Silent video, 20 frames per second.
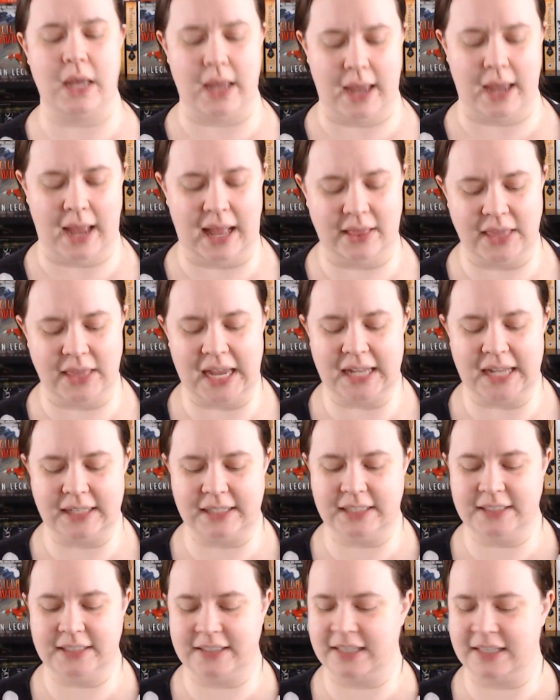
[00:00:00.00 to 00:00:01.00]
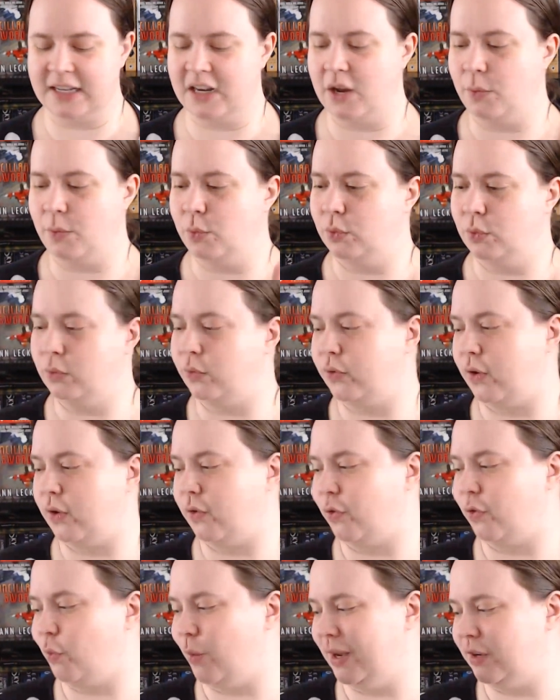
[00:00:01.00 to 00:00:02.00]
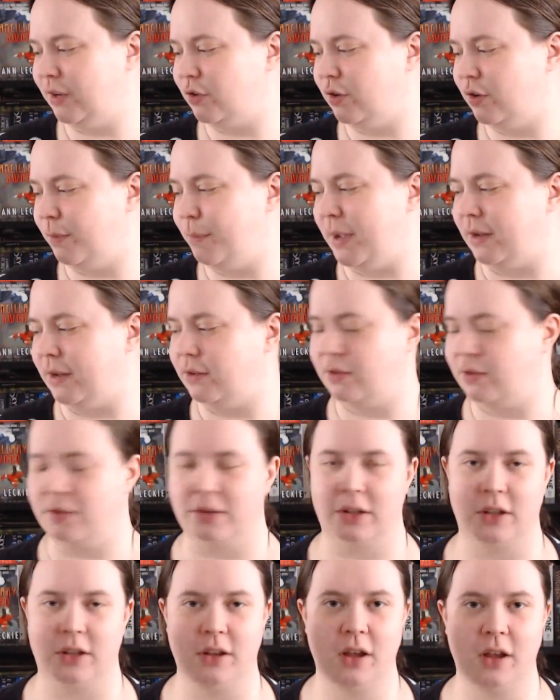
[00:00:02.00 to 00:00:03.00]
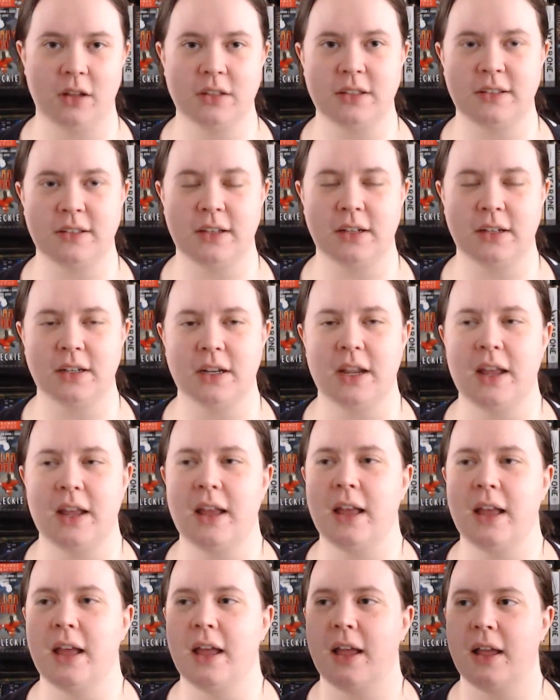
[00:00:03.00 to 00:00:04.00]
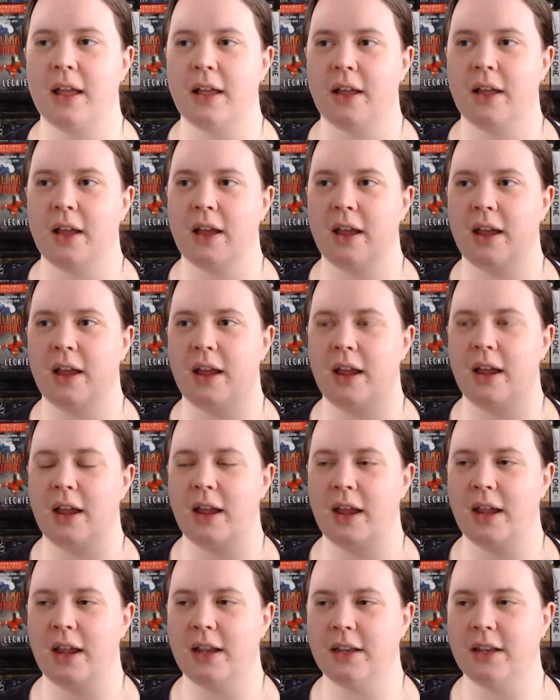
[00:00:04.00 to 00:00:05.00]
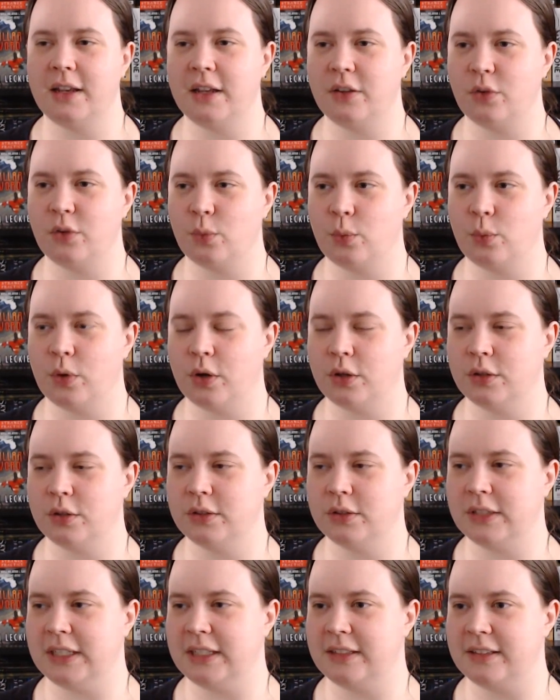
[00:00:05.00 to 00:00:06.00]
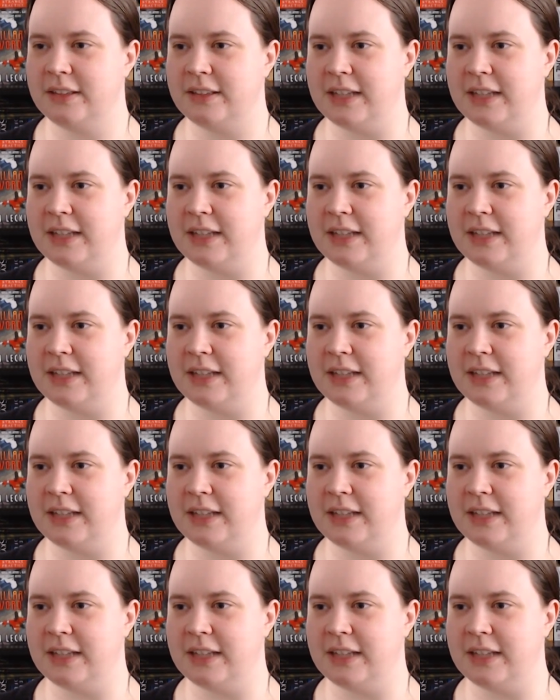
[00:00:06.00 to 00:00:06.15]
and that is The Wolves of Winter by Tyrell Johnson. In this one, it's